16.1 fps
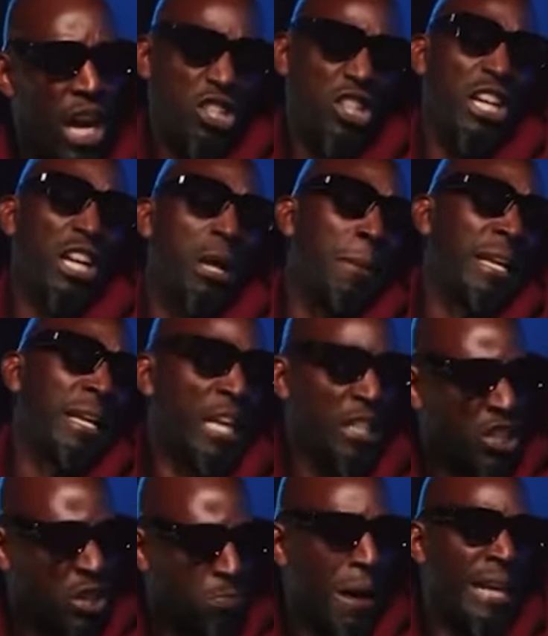Shut up, my
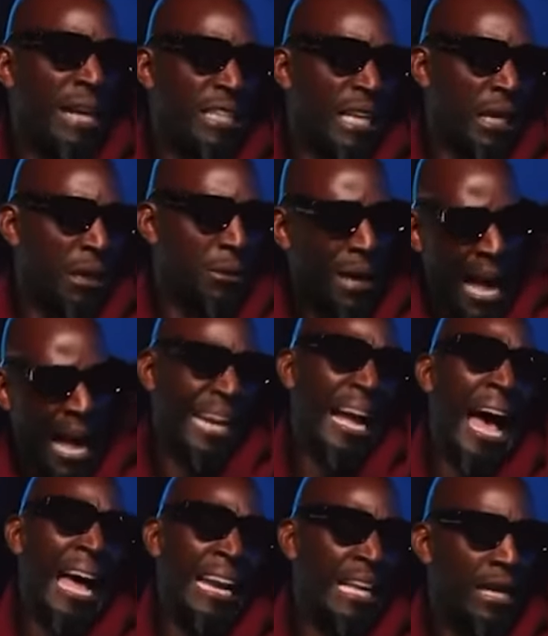nigga, this my team. I
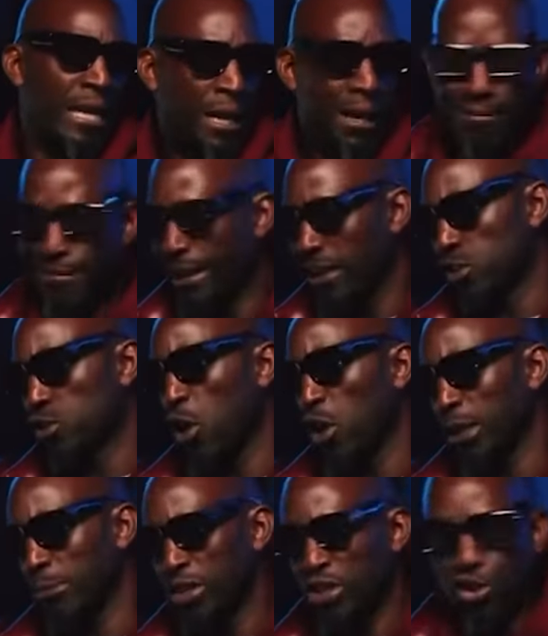got it. Nigga
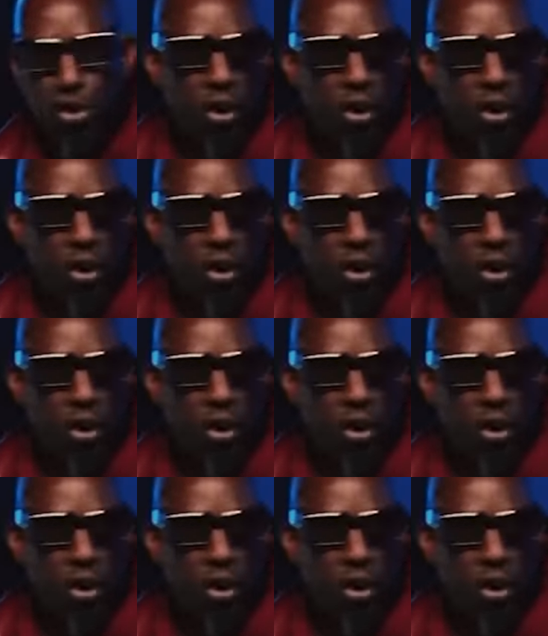drawing up the